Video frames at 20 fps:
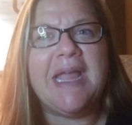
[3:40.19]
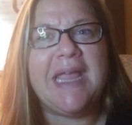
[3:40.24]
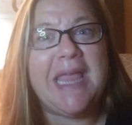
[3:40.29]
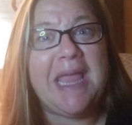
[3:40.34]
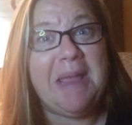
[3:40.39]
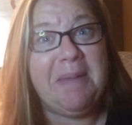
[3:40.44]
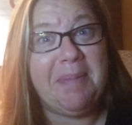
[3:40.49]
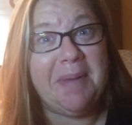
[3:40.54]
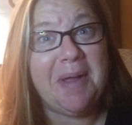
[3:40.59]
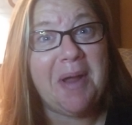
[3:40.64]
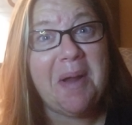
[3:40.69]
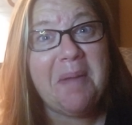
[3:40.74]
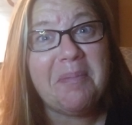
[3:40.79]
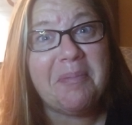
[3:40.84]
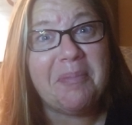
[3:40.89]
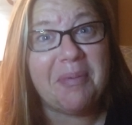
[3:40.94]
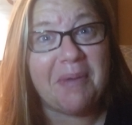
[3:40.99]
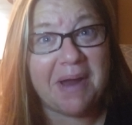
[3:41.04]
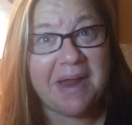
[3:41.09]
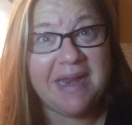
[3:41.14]
Keeping our
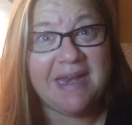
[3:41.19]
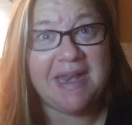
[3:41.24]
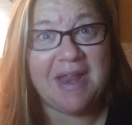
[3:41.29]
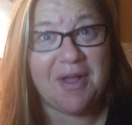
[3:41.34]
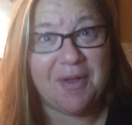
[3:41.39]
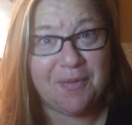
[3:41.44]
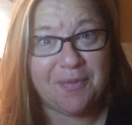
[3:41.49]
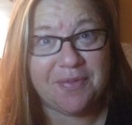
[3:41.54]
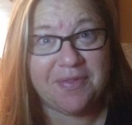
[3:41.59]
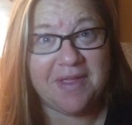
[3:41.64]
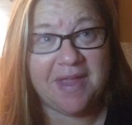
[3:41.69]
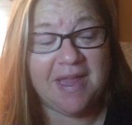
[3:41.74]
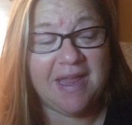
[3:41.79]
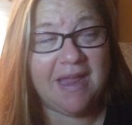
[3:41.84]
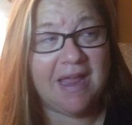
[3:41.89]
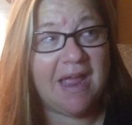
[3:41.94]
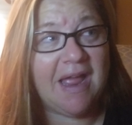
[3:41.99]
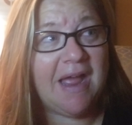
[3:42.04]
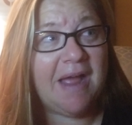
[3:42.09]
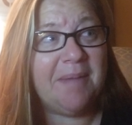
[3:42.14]
brain
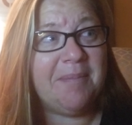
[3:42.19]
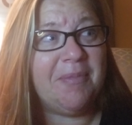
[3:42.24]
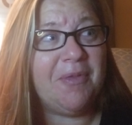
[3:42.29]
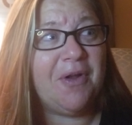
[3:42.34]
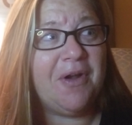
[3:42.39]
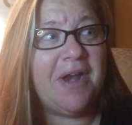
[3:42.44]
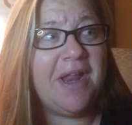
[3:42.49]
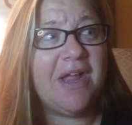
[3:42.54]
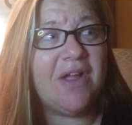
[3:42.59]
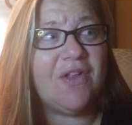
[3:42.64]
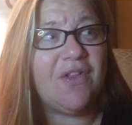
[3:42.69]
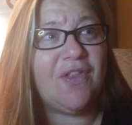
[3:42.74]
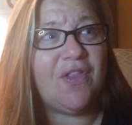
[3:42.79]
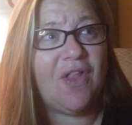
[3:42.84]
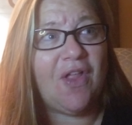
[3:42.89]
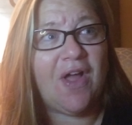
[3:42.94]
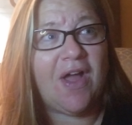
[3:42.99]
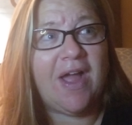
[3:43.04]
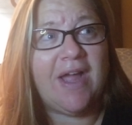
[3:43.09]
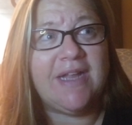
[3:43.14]
healthy. I'm learning a
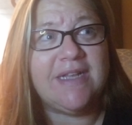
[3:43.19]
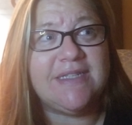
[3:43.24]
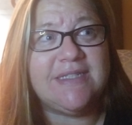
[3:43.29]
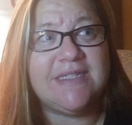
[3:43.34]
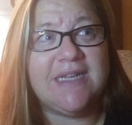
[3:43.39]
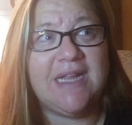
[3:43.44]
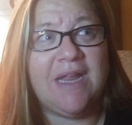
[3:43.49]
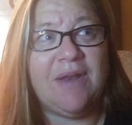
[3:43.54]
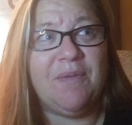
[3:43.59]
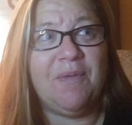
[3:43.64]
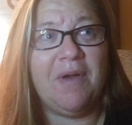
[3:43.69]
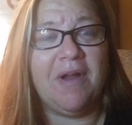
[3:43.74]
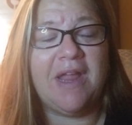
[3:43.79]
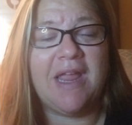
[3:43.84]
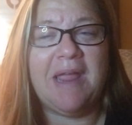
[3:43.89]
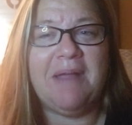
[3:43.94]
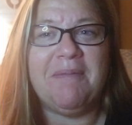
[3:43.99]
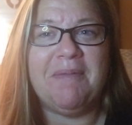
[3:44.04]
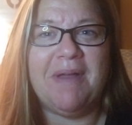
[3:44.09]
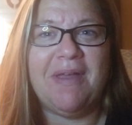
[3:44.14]
lot in
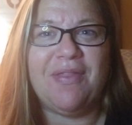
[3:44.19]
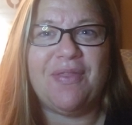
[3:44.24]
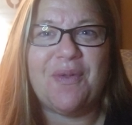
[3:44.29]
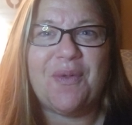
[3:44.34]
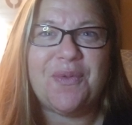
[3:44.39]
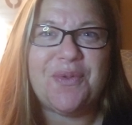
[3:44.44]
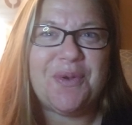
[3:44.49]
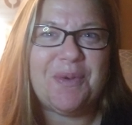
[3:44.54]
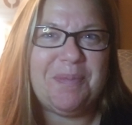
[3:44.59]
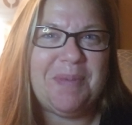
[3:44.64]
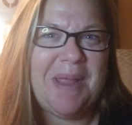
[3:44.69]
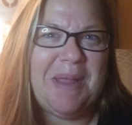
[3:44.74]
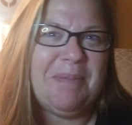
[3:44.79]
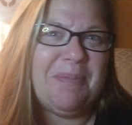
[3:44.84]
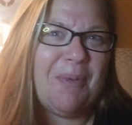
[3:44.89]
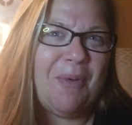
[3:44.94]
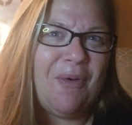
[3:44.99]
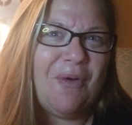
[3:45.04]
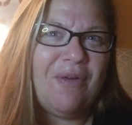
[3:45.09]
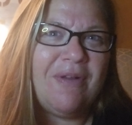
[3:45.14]
working with older
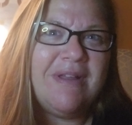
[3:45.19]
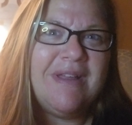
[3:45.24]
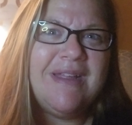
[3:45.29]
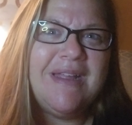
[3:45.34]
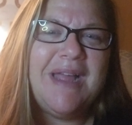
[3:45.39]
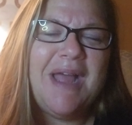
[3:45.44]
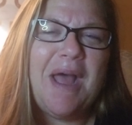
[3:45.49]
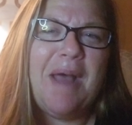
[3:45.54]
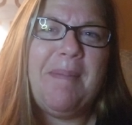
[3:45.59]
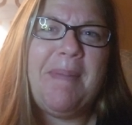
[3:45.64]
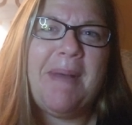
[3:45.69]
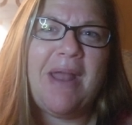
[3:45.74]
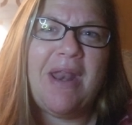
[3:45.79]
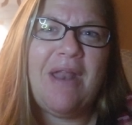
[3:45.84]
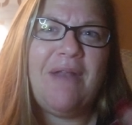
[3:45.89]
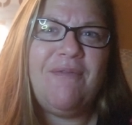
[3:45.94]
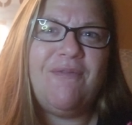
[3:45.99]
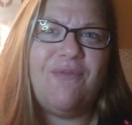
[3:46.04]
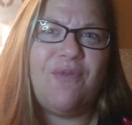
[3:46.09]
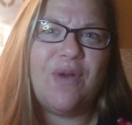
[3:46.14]
people about
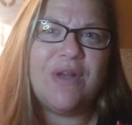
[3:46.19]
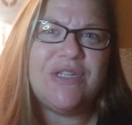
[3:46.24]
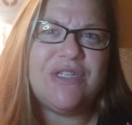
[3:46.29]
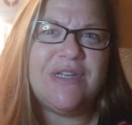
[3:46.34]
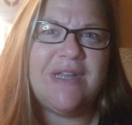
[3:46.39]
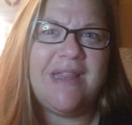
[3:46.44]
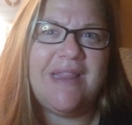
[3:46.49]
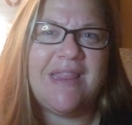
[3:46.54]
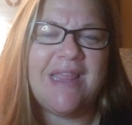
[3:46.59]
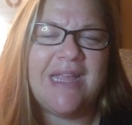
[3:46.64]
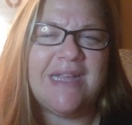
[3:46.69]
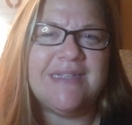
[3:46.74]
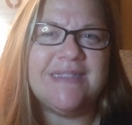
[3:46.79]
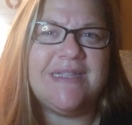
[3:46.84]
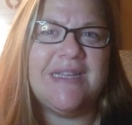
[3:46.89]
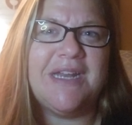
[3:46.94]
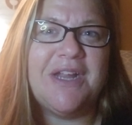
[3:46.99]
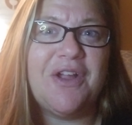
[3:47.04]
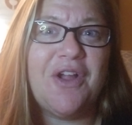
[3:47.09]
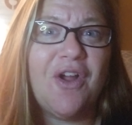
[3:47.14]
unfortunate things
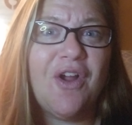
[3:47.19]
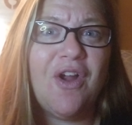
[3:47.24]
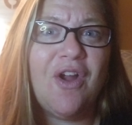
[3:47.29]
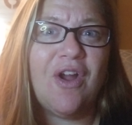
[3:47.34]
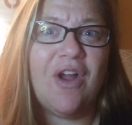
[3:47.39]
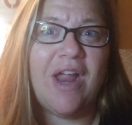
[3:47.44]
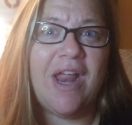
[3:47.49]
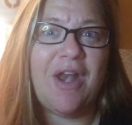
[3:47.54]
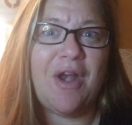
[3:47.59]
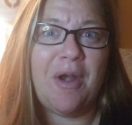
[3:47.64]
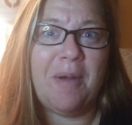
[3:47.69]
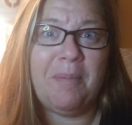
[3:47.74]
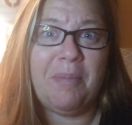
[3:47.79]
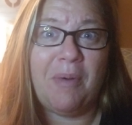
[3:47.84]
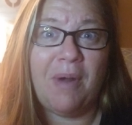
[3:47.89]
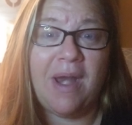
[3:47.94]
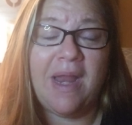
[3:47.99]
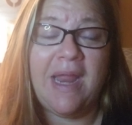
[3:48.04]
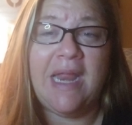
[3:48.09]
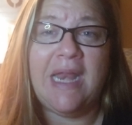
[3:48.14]
that occur in our
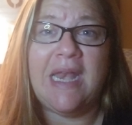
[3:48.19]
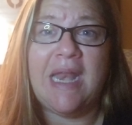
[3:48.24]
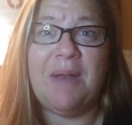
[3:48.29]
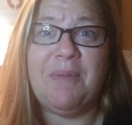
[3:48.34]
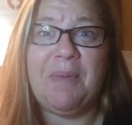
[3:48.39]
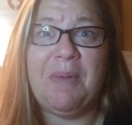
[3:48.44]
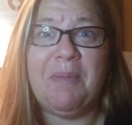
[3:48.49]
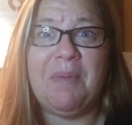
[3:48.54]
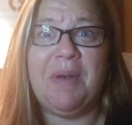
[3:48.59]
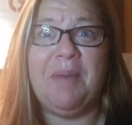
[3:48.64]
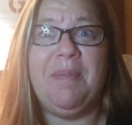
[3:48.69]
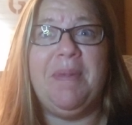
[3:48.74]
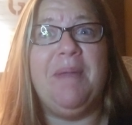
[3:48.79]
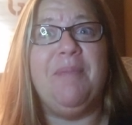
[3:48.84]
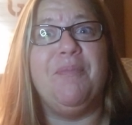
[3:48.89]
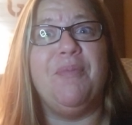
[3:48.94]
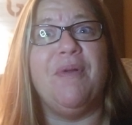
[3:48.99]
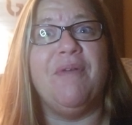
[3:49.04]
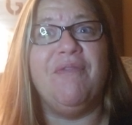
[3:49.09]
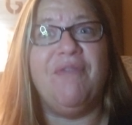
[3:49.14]
brain, and we want to be
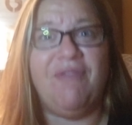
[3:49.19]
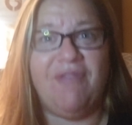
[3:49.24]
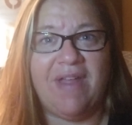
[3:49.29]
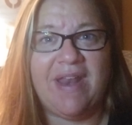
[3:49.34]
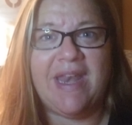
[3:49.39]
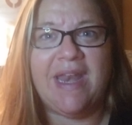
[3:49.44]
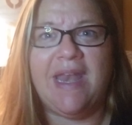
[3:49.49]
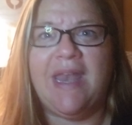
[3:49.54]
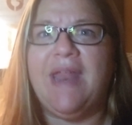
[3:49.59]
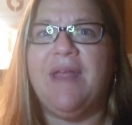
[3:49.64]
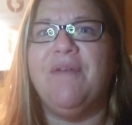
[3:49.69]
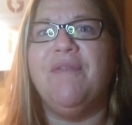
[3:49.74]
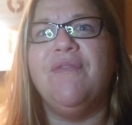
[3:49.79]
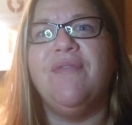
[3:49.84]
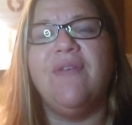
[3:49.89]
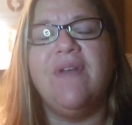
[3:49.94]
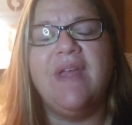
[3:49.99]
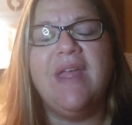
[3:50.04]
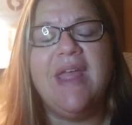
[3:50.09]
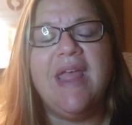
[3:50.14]

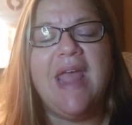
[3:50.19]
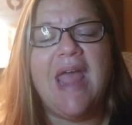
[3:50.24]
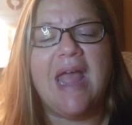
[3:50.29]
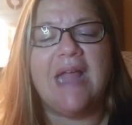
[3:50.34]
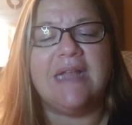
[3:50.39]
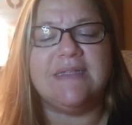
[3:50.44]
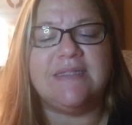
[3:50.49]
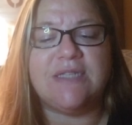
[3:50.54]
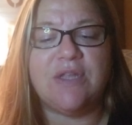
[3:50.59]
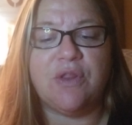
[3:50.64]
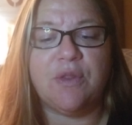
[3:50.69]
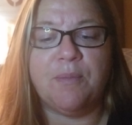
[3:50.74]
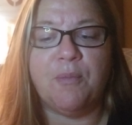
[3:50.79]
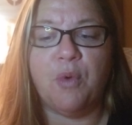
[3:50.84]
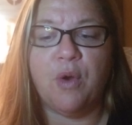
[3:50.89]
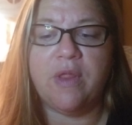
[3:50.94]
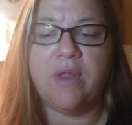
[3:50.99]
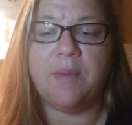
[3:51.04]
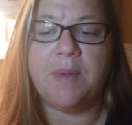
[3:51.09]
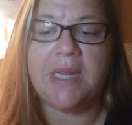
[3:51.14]
preventative. And so the
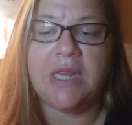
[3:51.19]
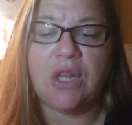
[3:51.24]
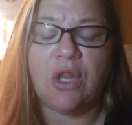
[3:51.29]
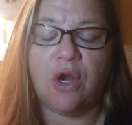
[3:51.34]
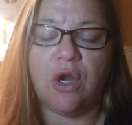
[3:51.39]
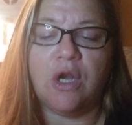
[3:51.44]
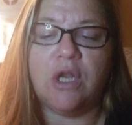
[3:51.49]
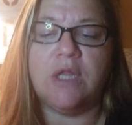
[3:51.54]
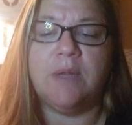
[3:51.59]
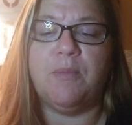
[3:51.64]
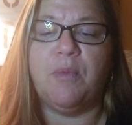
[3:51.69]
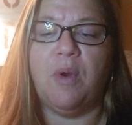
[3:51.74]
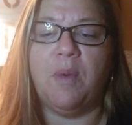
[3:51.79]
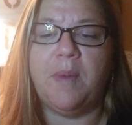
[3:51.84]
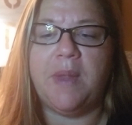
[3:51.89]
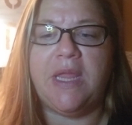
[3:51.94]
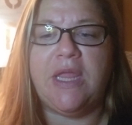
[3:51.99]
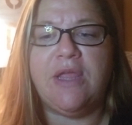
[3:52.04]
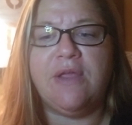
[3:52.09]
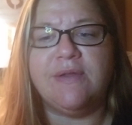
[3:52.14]
more that we learn, the more
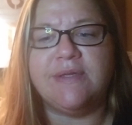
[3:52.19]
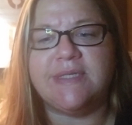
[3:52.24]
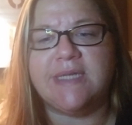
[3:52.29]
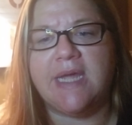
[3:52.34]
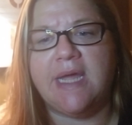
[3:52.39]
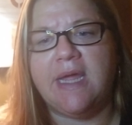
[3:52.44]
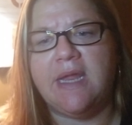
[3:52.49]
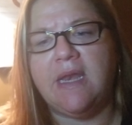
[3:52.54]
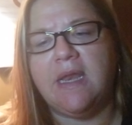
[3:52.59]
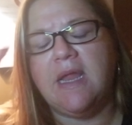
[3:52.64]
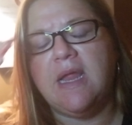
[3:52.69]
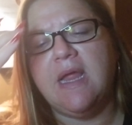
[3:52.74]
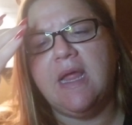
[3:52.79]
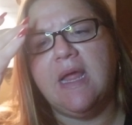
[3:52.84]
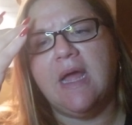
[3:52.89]
we use it.